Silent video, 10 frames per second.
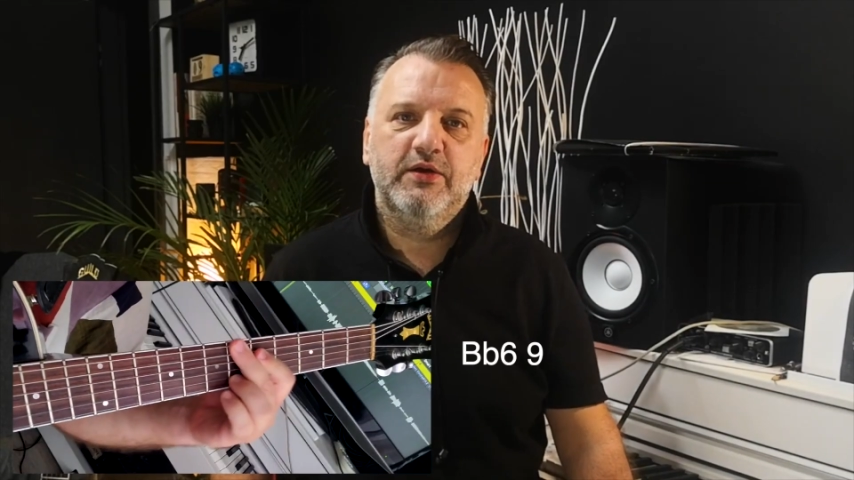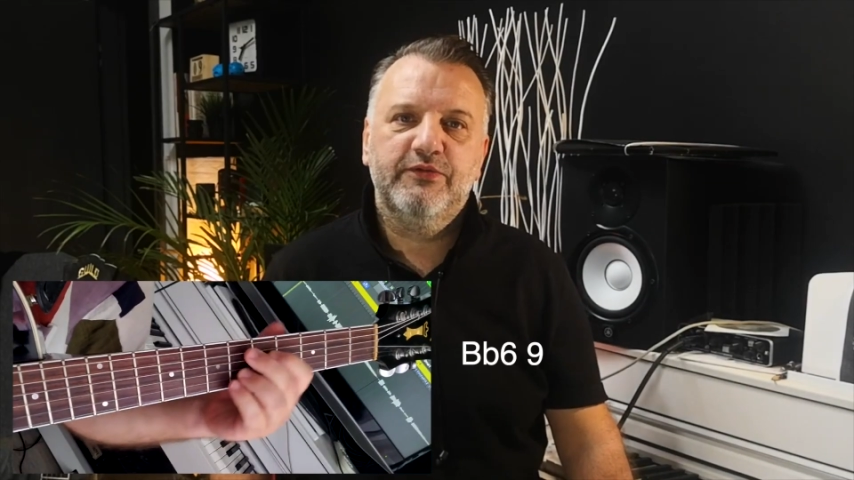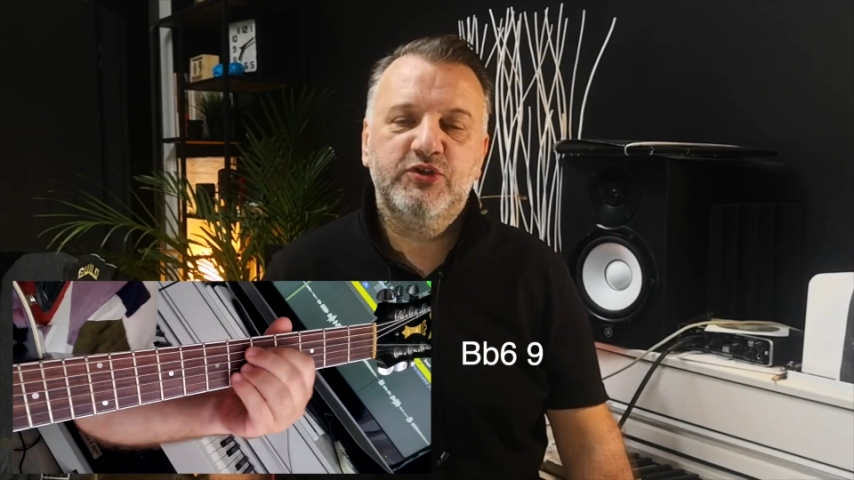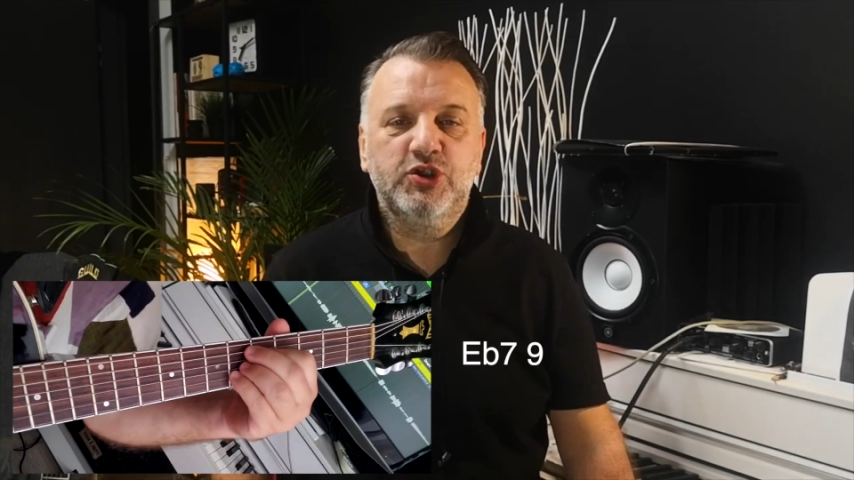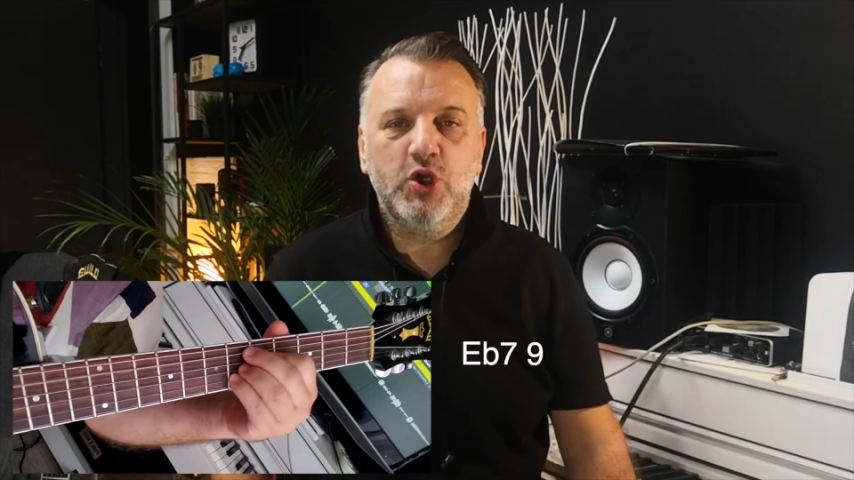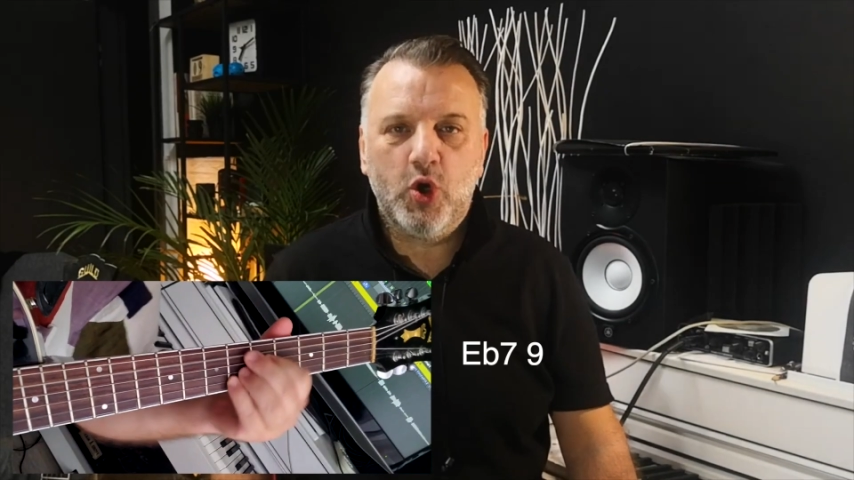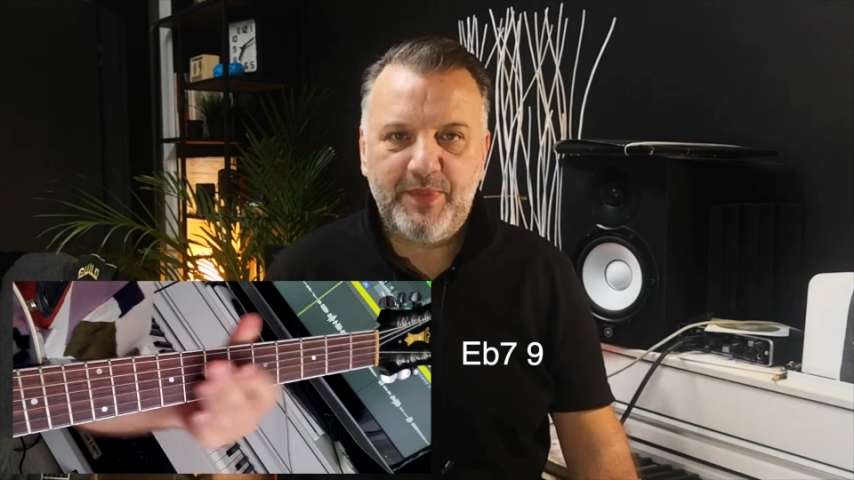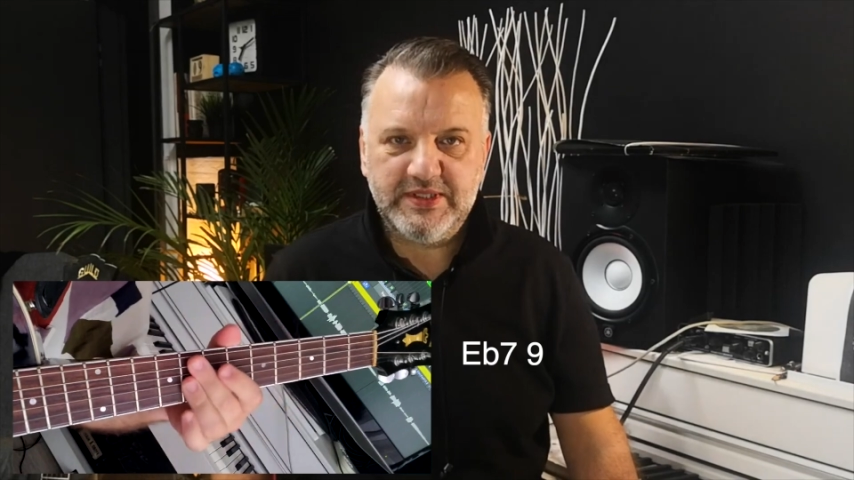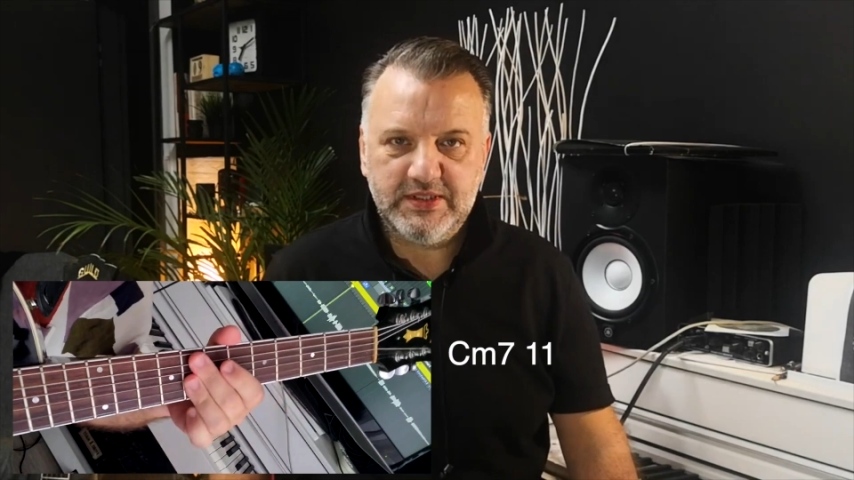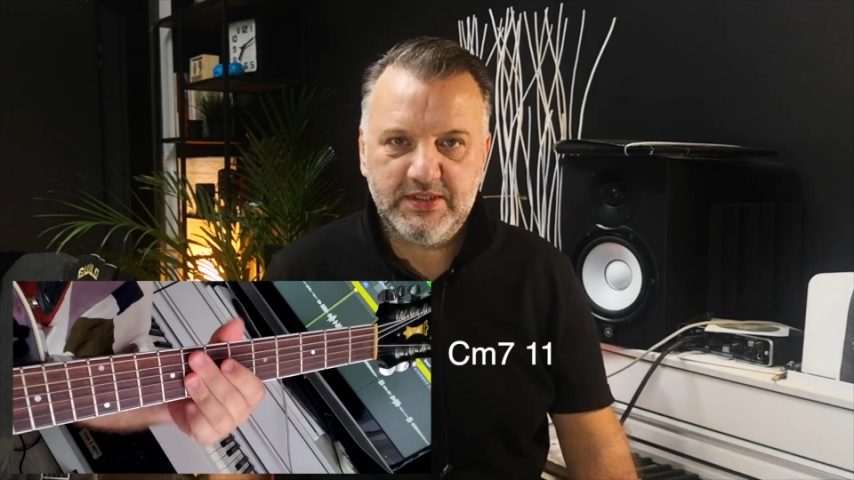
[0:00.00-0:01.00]
Although in the
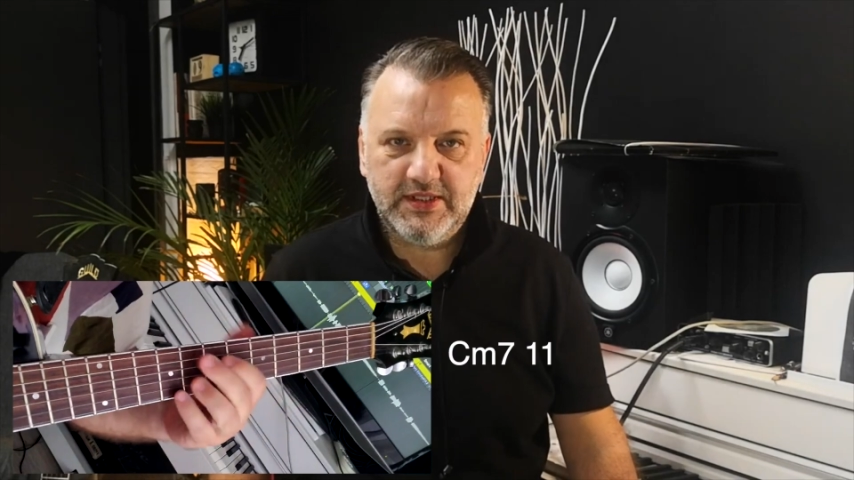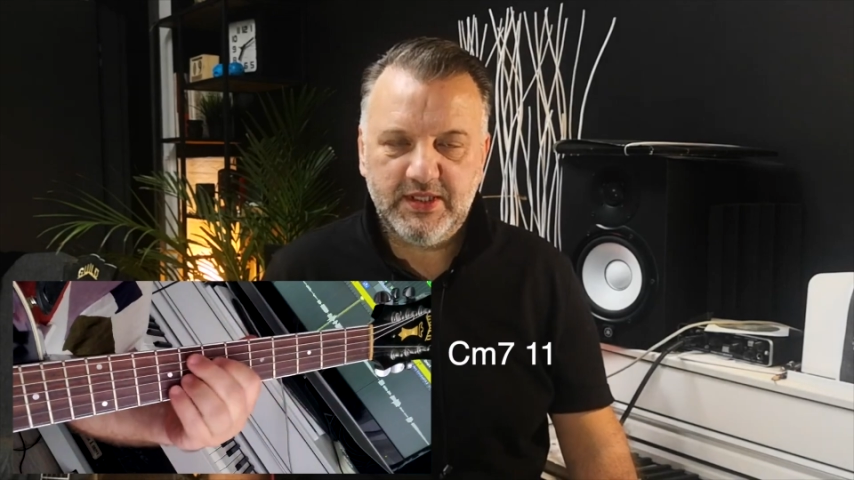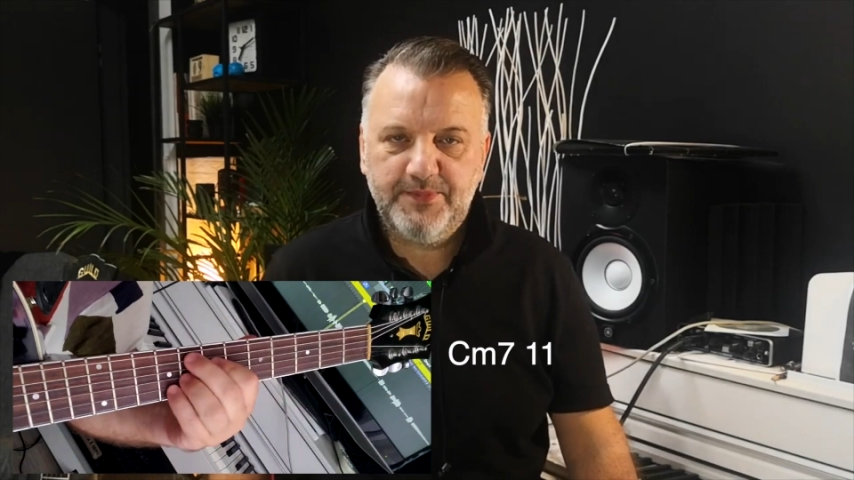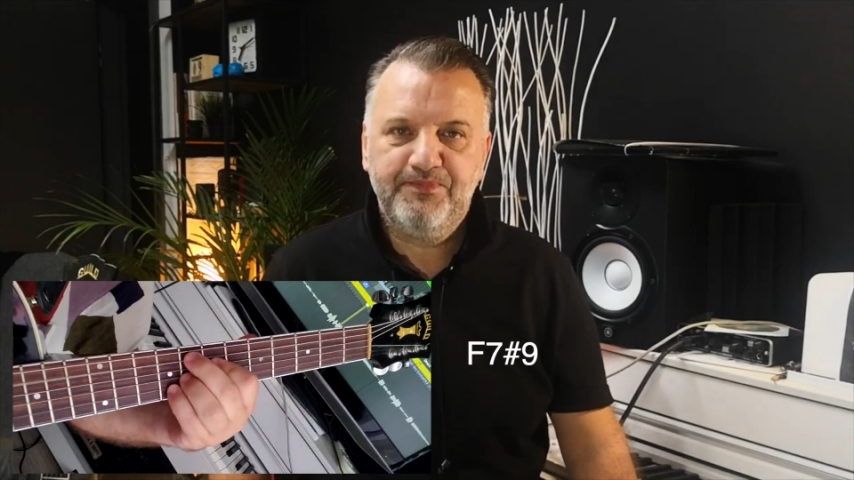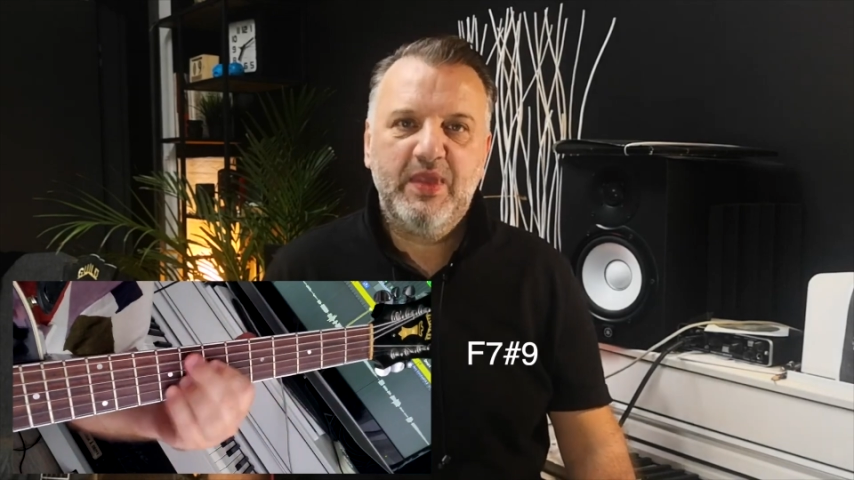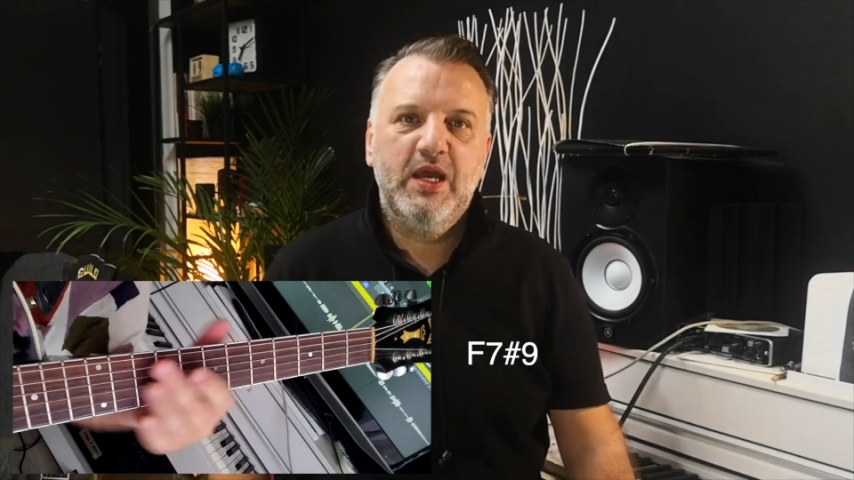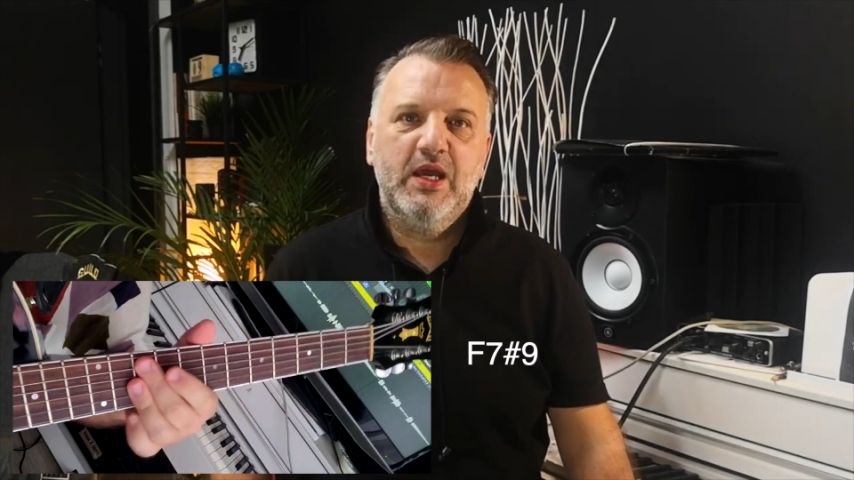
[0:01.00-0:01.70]
video I play a more